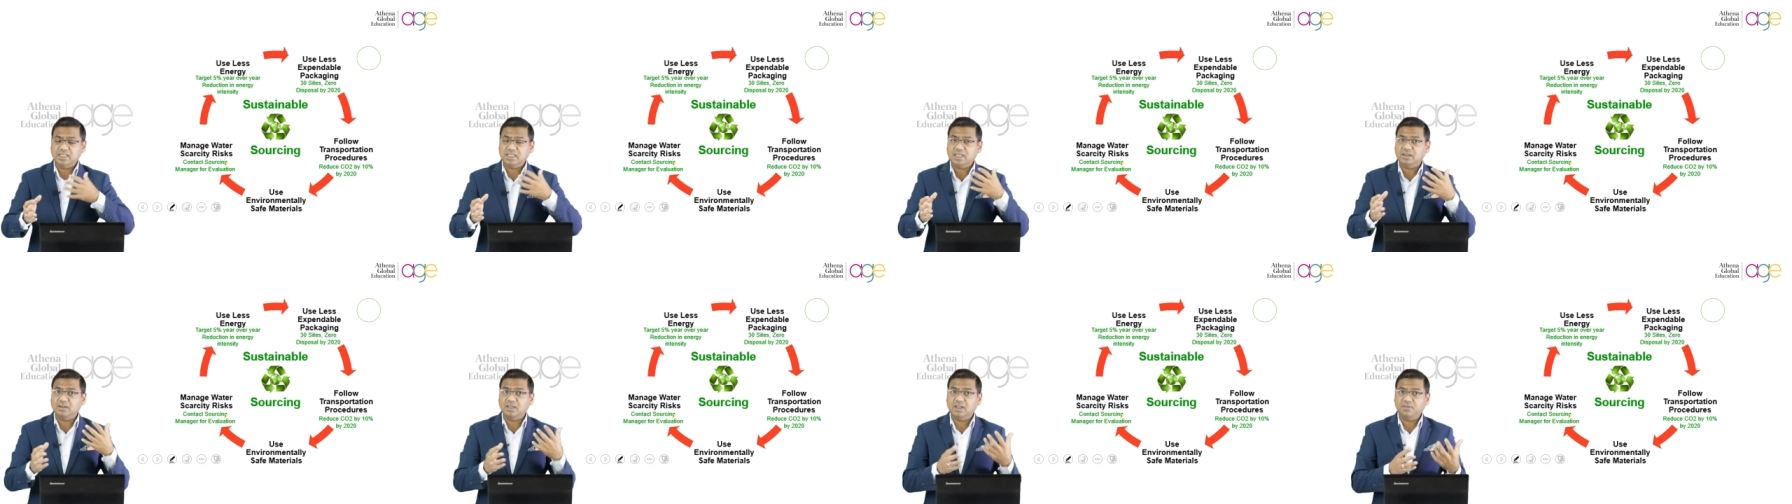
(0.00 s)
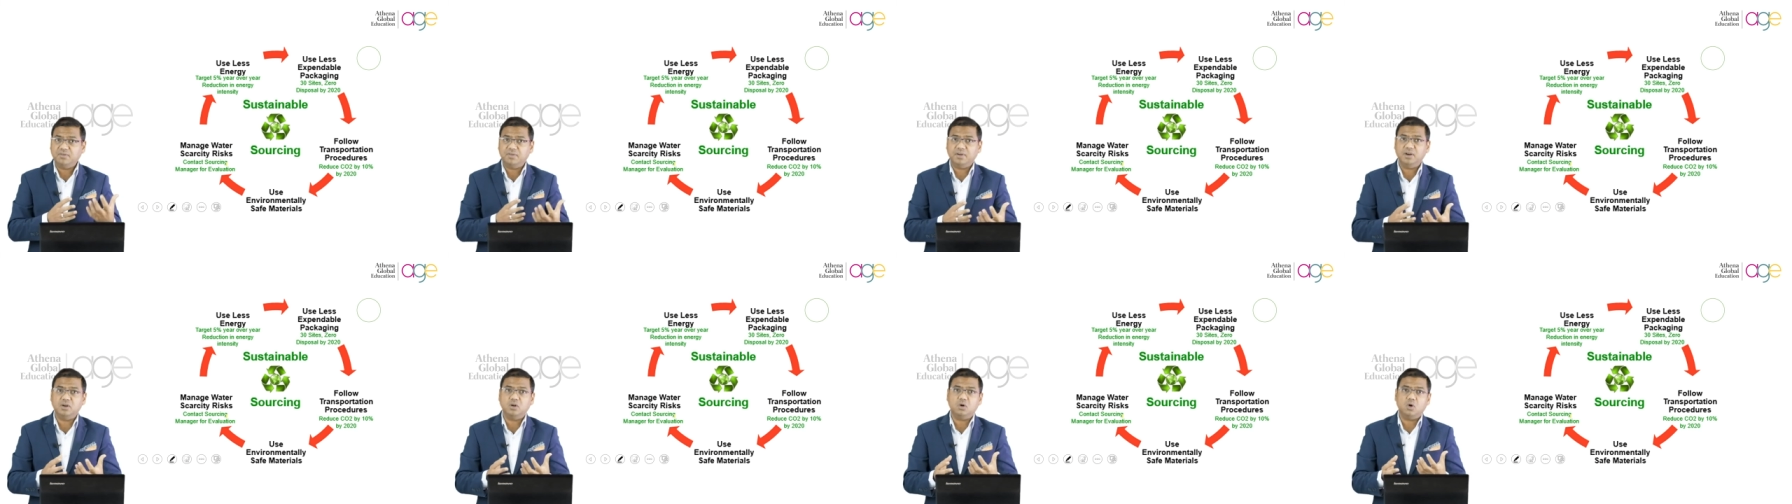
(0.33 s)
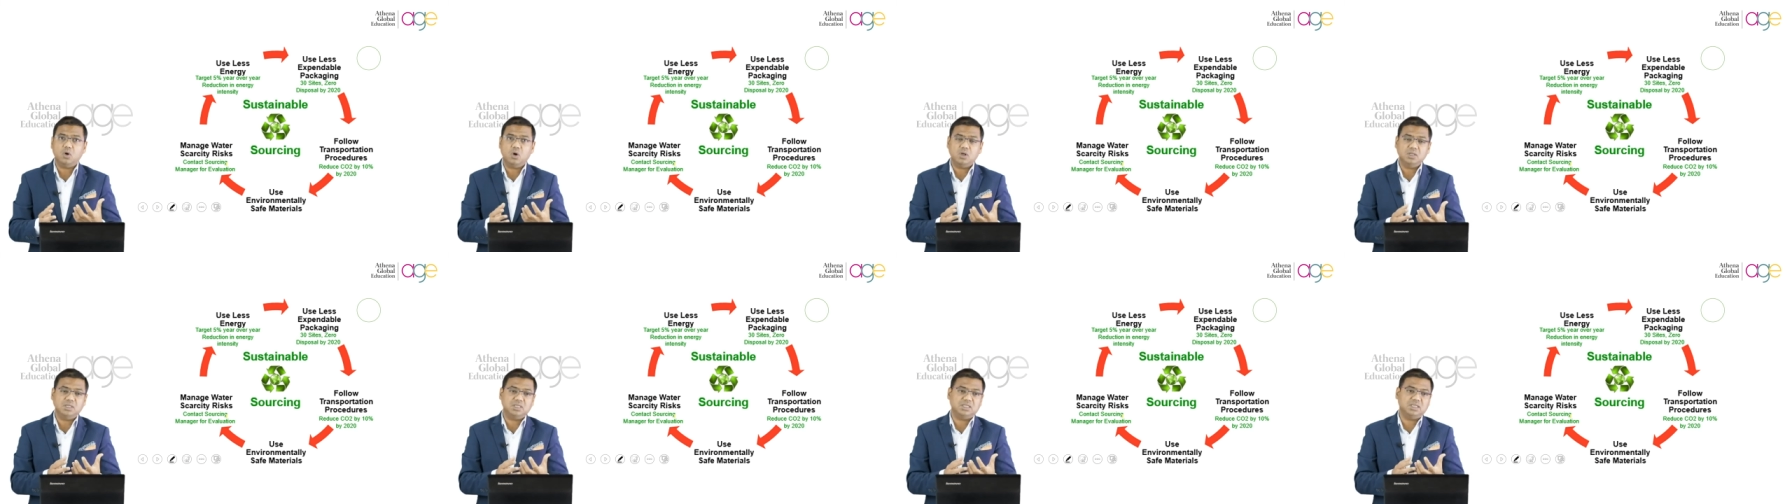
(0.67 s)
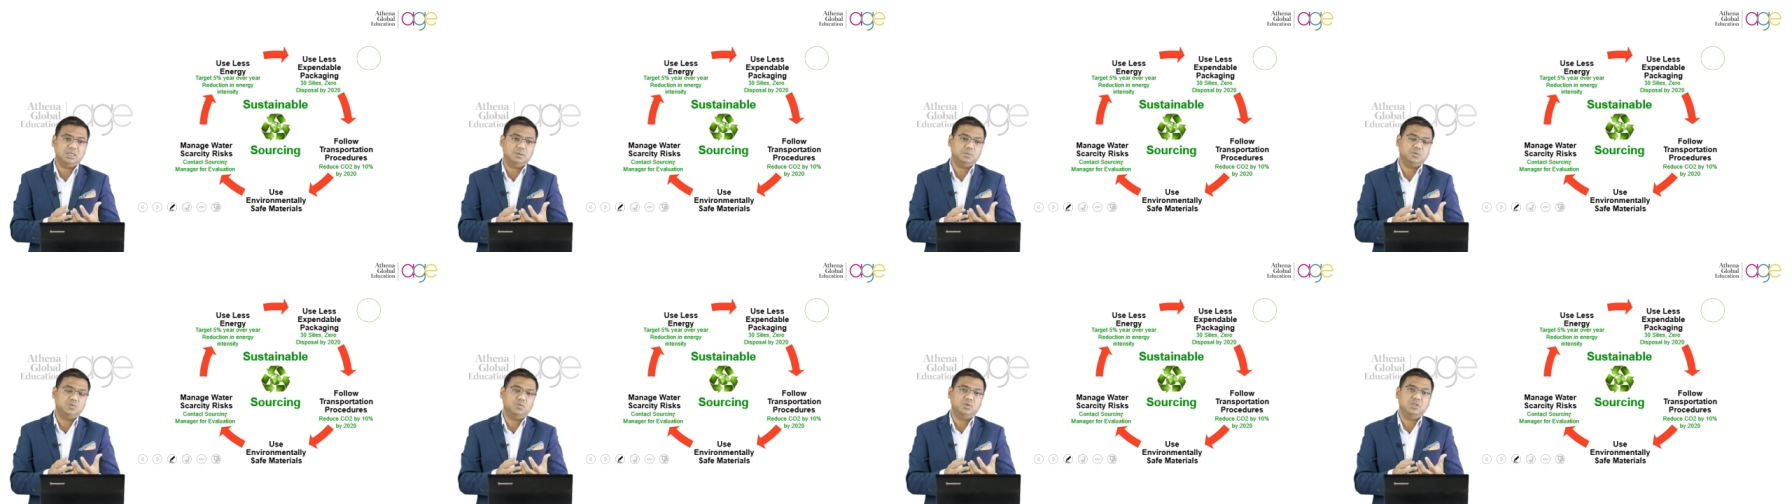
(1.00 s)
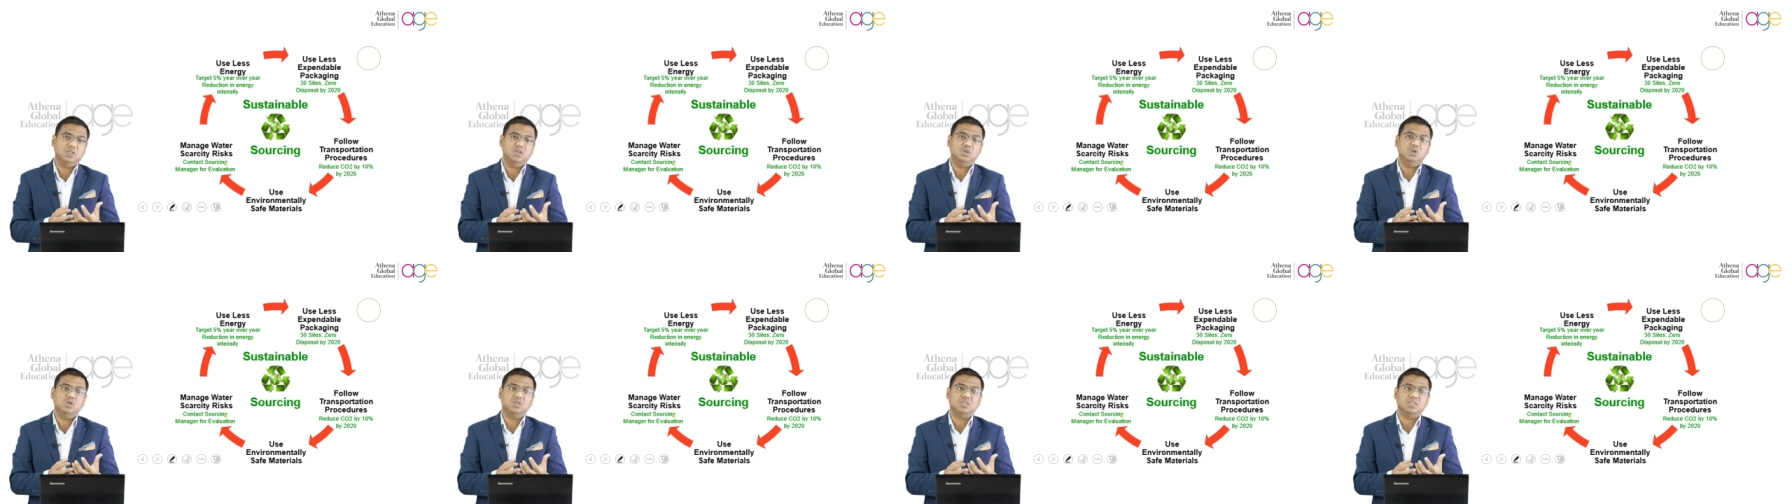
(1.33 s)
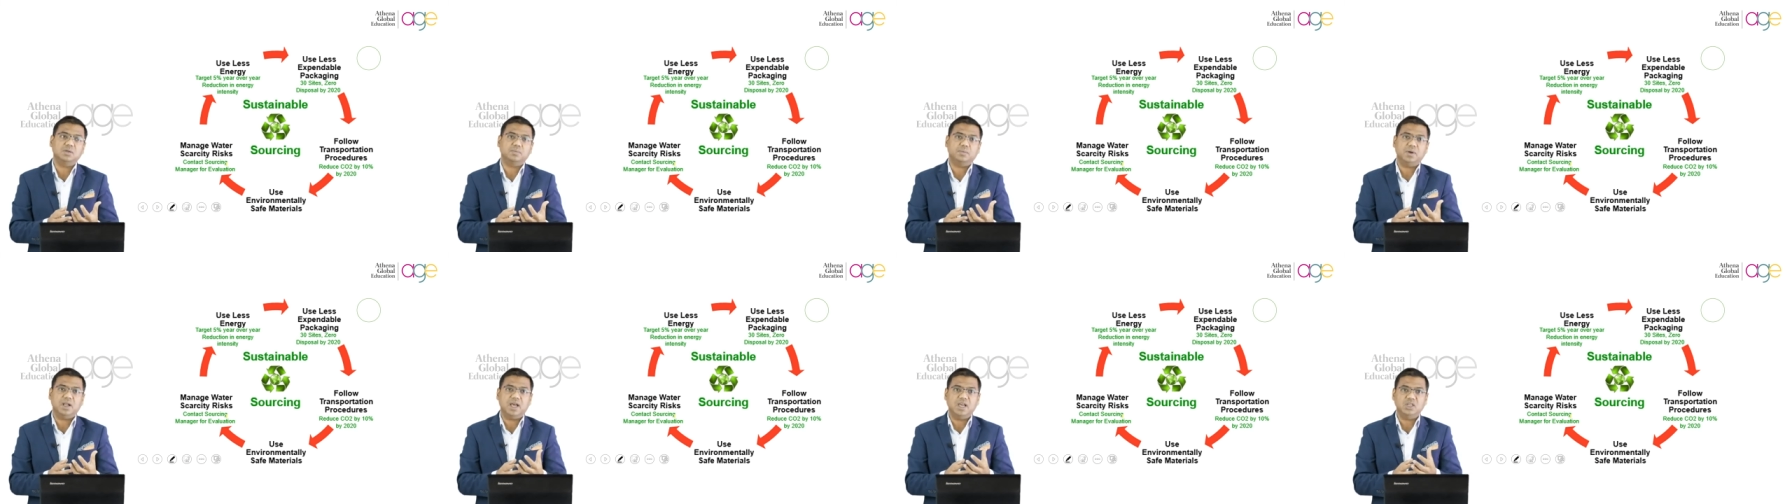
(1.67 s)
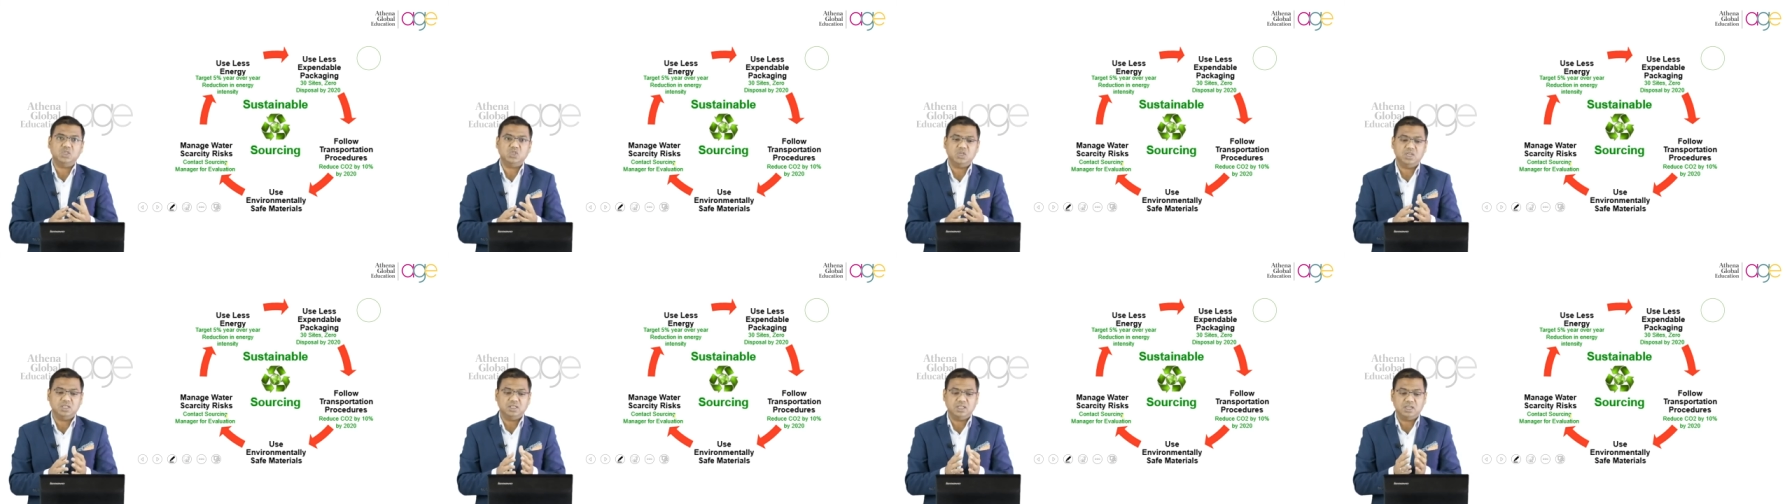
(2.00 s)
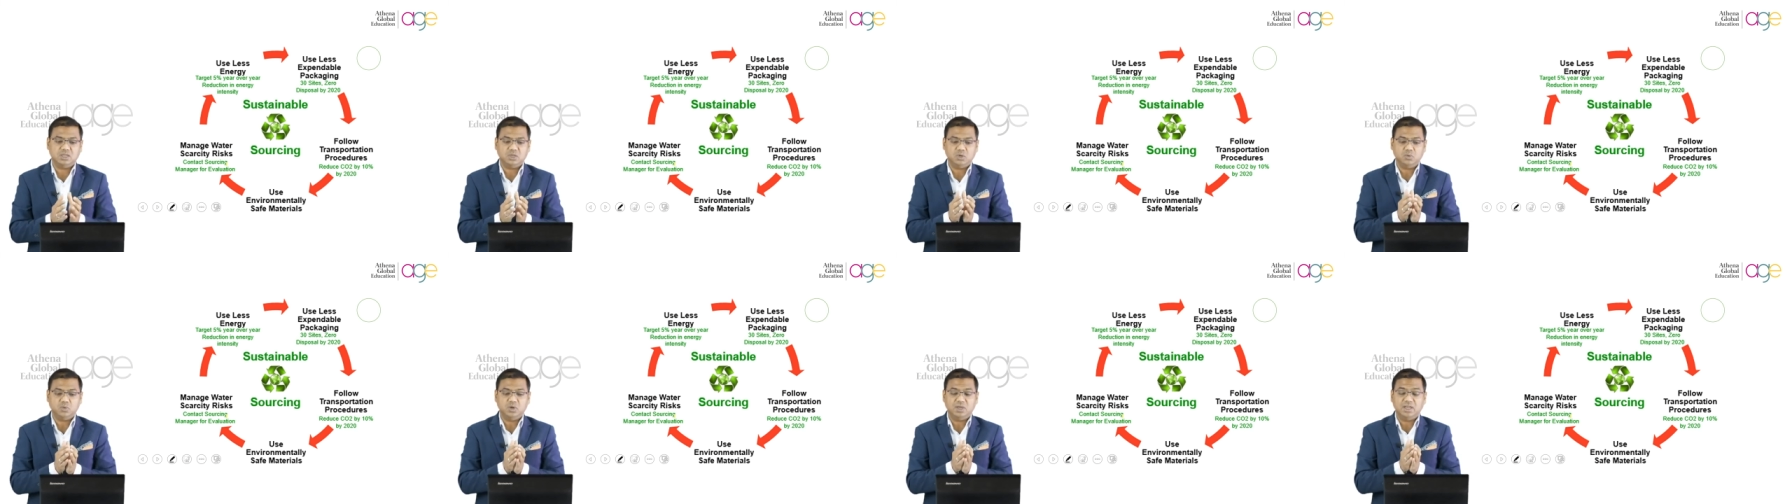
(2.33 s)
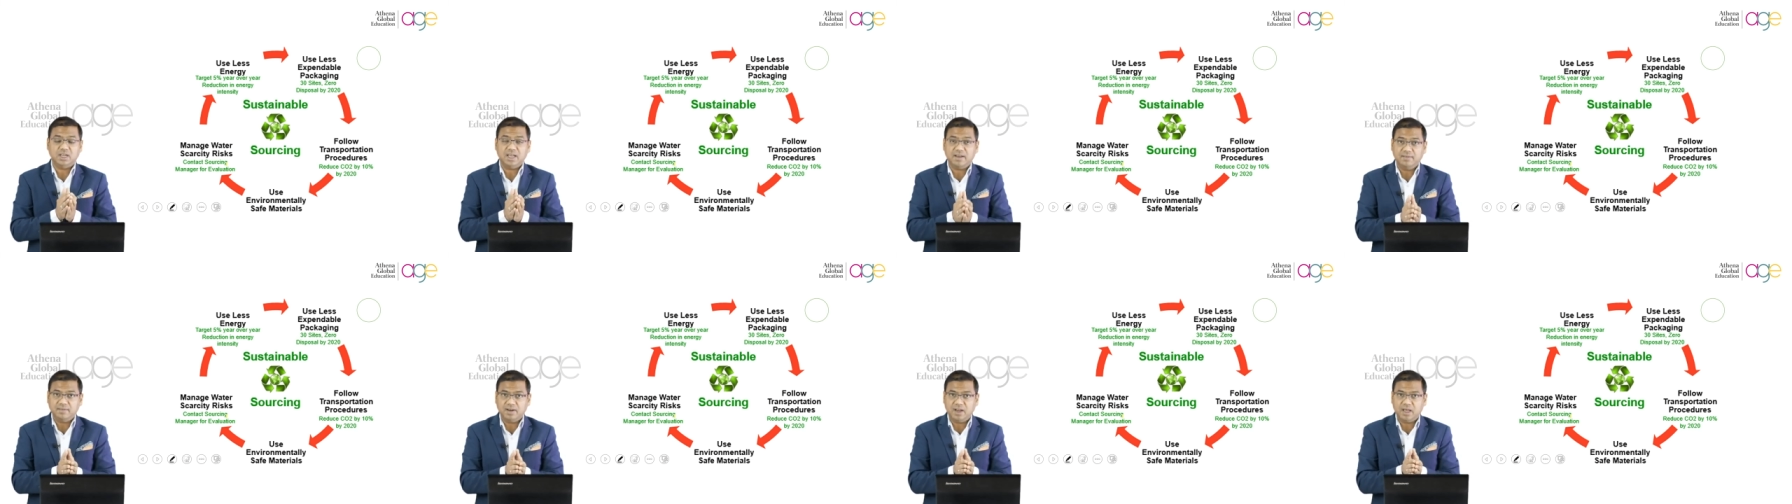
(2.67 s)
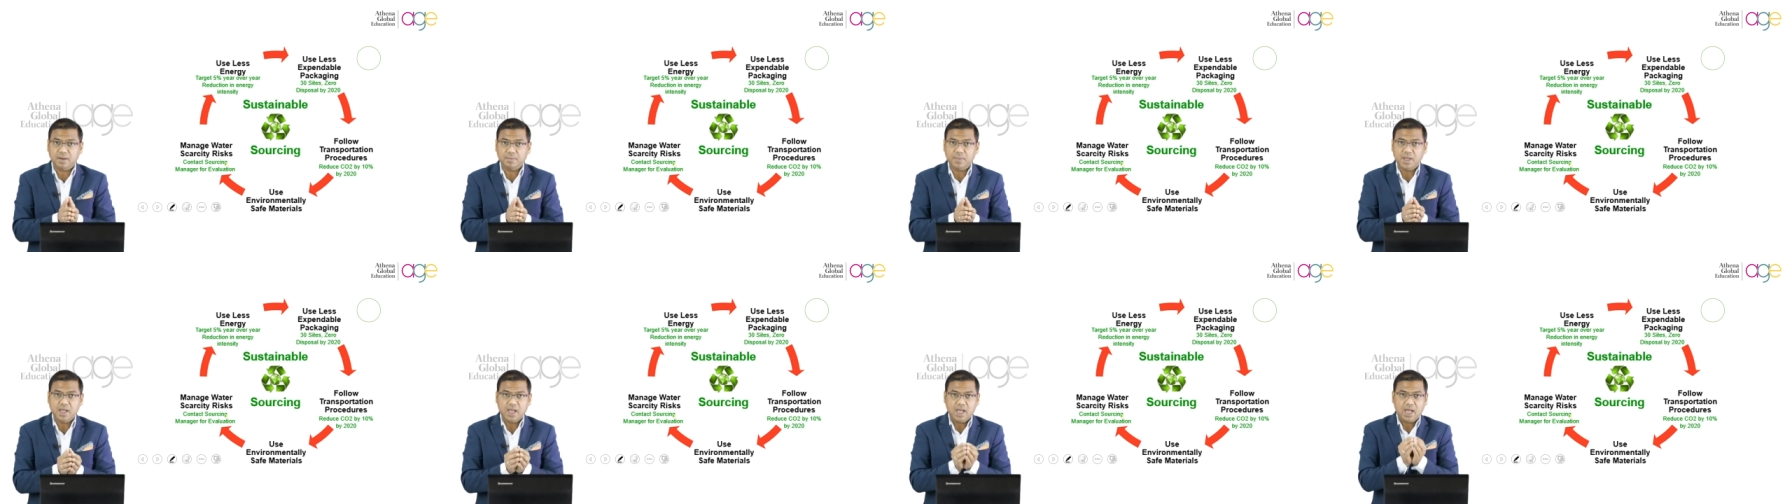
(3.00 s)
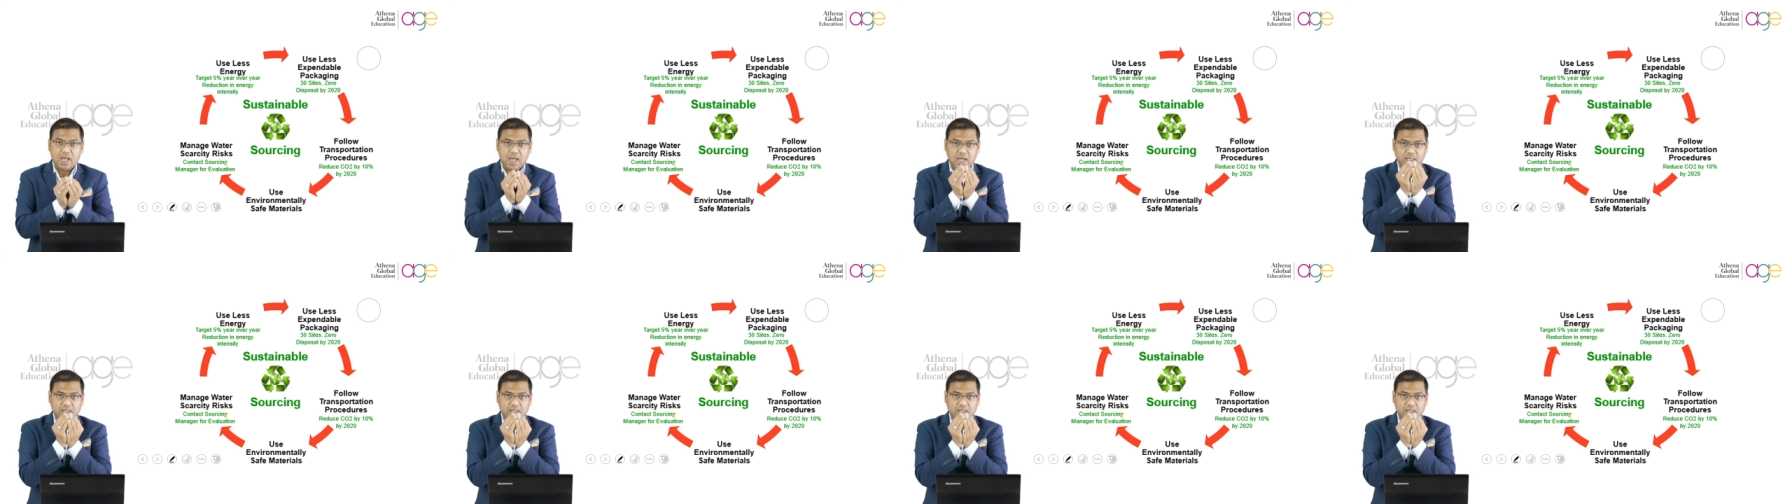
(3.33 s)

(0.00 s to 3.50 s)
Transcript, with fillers: these are different concepts within your supply chain that you would develop.